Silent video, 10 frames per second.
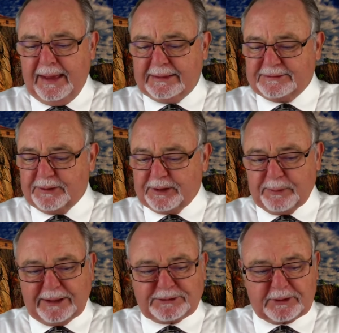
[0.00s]
And so
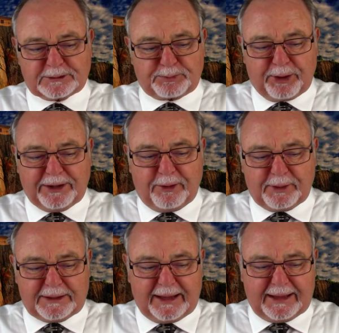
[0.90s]
anyway, so the spring
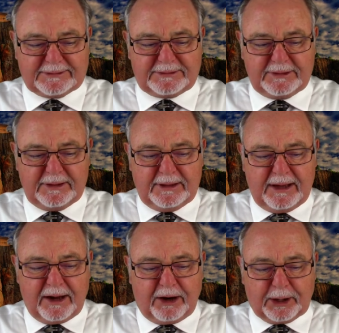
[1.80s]
holy days
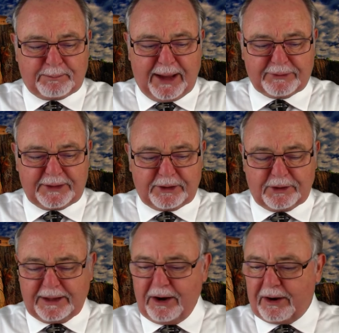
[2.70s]
are about the
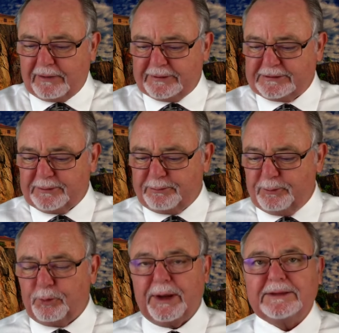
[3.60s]
early harvest, the
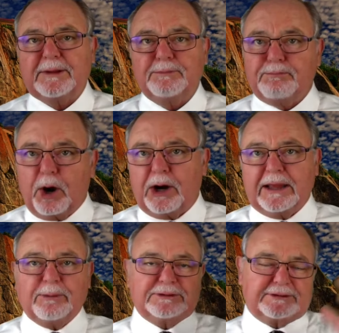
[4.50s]
wheat and
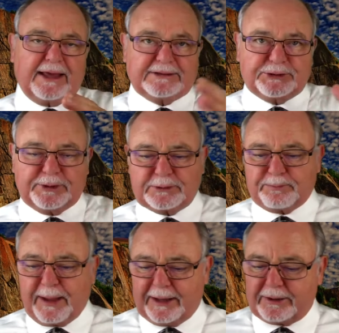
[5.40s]
barley, which takes you into
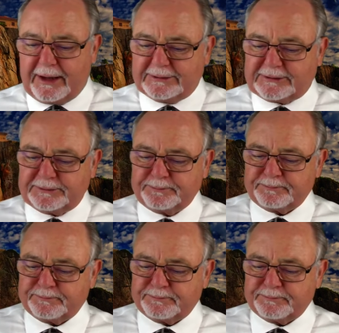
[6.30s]
Pentecost.